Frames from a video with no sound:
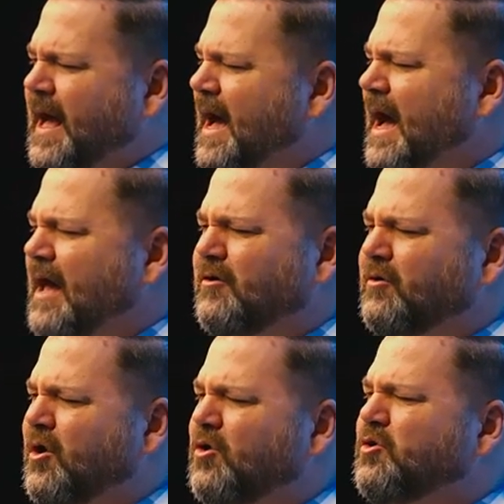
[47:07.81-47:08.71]
I
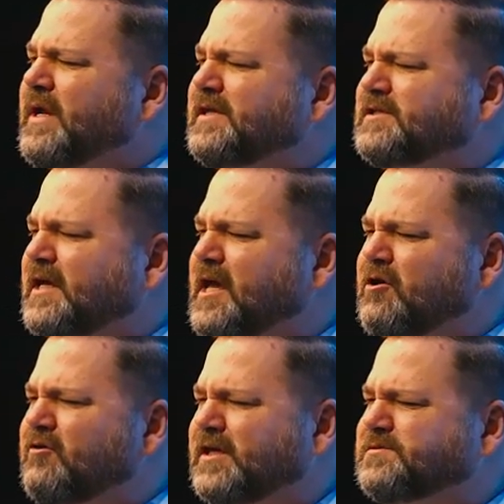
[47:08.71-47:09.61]
don't know who needs to
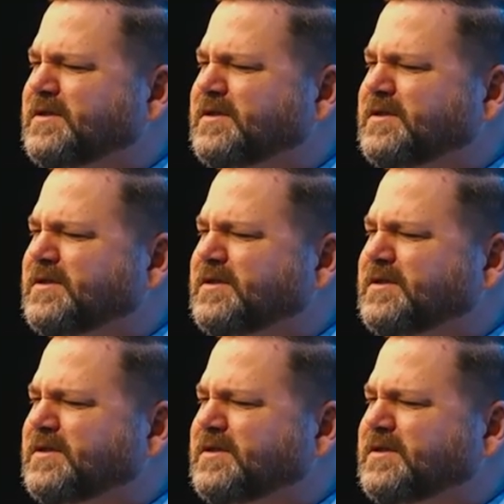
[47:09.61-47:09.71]
hear this,